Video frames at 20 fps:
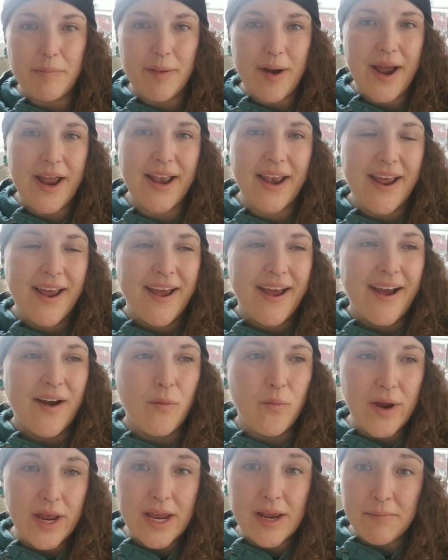But
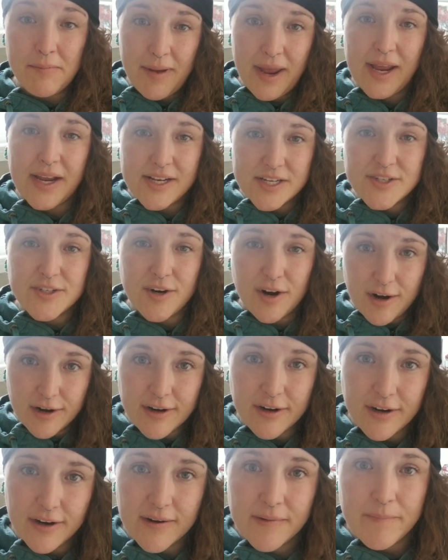we can make a
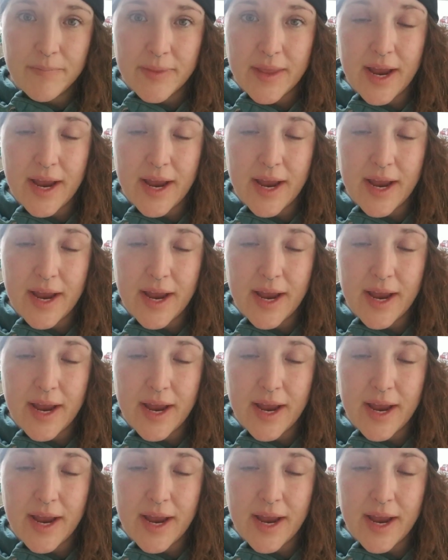starter,